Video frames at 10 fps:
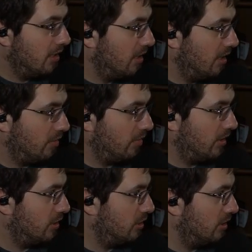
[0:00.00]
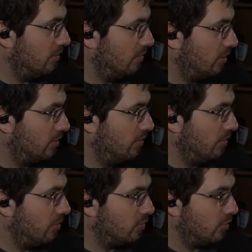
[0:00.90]
Decoration, work,
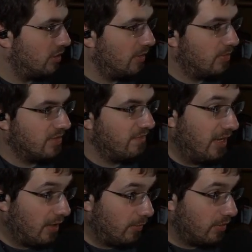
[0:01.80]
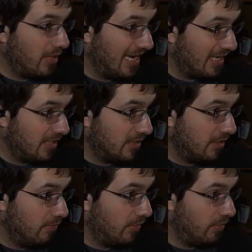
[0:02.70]
builder's workshop is available. Nice.
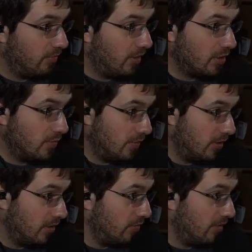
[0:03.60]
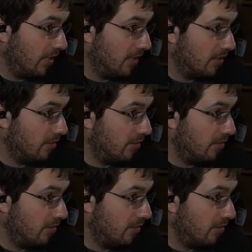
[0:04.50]
Build walls, we don't need to do that.